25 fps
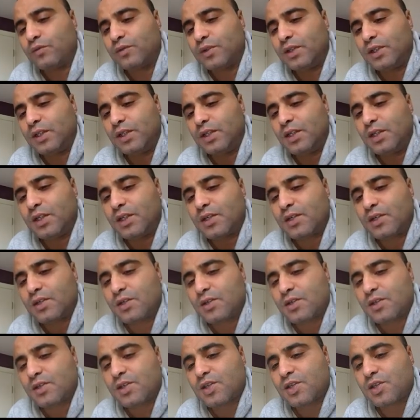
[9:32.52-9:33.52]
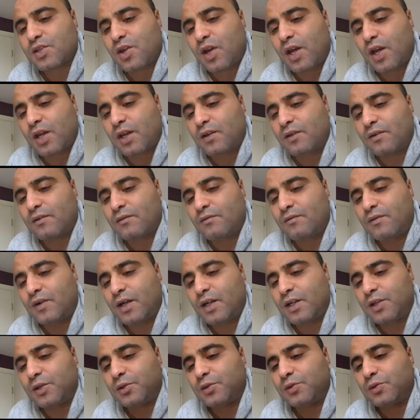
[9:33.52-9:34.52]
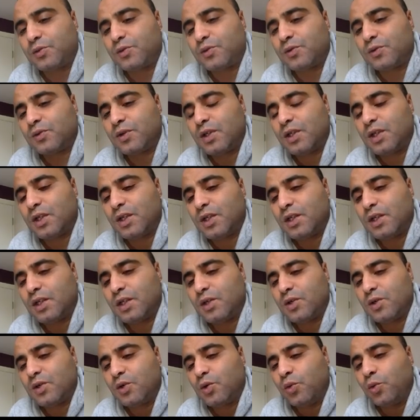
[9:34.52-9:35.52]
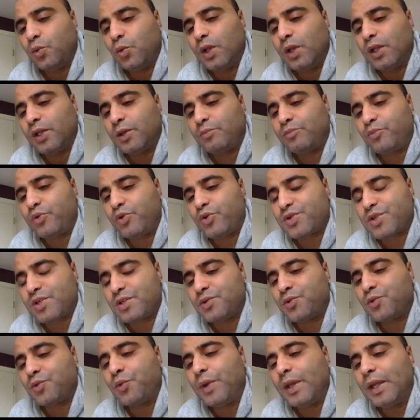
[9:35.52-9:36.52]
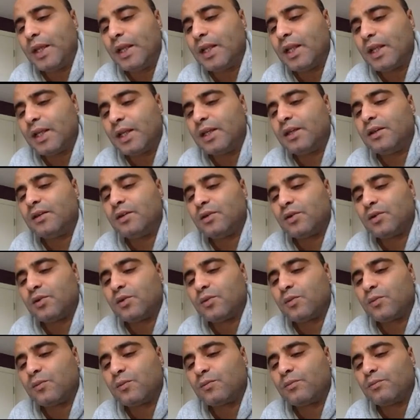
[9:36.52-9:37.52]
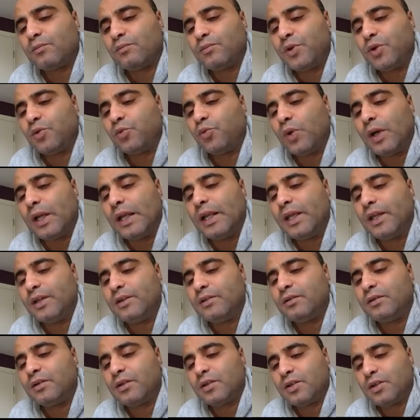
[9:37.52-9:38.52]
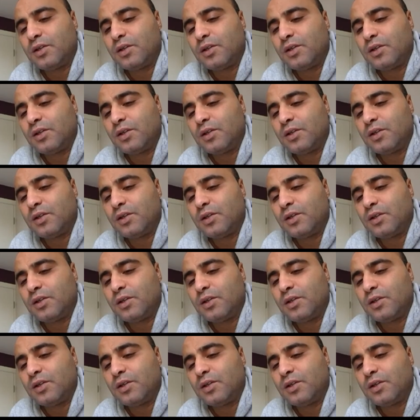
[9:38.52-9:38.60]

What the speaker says: the strike value, will the person really be willing